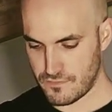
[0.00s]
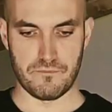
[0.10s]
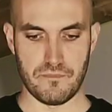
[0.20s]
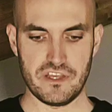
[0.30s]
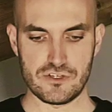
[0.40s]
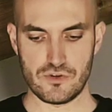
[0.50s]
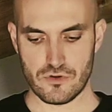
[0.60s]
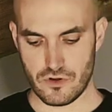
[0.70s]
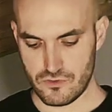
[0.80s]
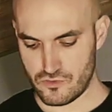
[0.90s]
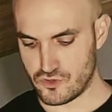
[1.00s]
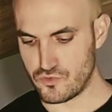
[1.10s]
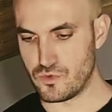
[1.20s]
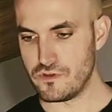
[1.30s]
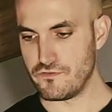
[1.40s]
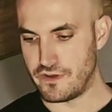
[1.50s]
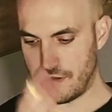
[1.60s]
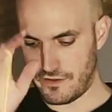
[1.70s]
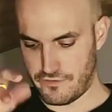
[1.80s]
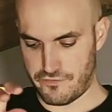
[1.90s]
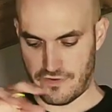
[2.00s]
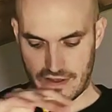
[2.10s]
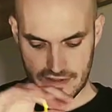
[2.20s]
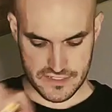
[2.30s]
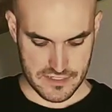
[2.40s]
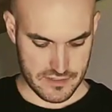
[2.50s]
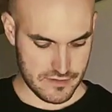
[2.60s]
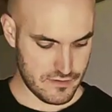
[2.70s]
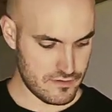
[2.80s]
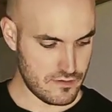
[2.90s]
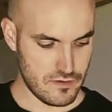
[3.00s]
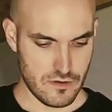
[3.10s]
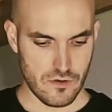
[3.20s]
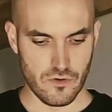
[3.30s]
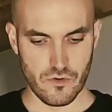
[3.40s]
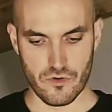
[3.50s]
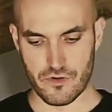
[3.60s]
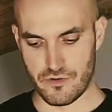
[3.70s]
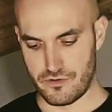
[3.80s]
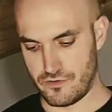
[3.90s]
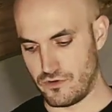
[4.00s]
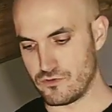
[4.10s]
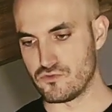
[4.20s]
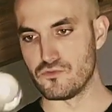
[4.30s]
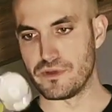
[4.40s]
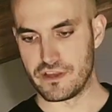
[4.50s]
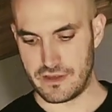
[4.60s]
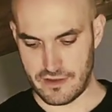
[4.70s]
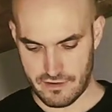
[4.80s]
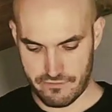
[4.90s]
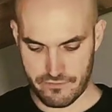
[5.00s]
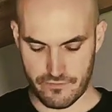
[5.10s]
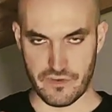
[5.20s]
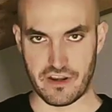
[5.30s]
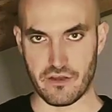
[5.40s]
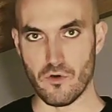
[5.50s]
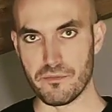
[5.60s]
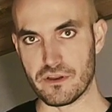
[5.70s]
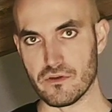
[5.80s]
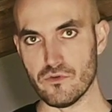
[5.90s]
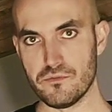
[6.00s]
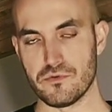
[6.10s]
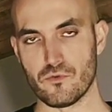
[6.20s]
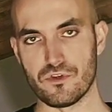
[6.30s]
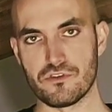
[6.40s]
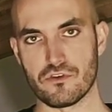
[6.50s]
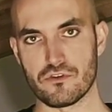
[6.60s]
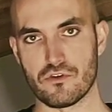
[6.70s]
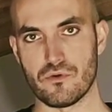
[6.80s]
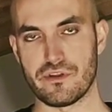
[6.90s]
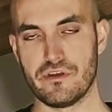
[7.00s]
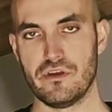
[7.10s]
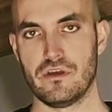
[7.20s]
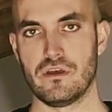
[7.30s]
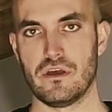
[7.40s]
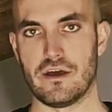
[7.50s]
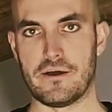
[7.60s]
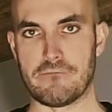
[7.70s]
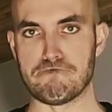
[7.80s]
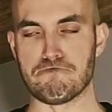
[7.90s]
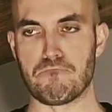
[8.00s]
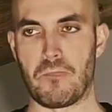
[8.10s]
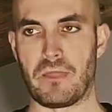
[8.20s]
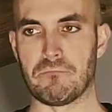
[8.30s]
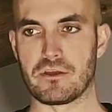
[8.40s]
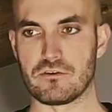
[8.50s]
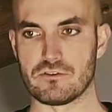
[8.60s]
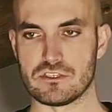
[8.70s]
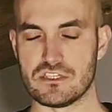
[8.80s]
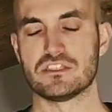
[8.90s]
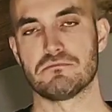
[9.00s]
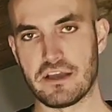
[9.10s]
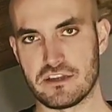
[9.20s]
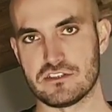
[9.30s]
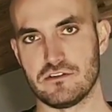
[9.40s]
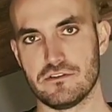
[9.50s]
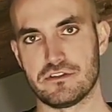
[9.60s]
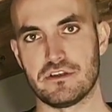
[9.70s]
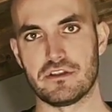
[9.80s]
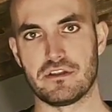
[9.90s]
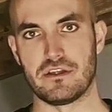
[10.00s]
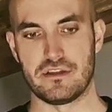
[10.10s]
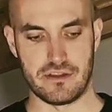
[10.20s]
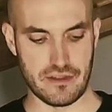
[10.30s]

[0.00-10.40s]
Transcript: Make sure not to swing very fast or not to make a very open loop with your throw-in, because this might result in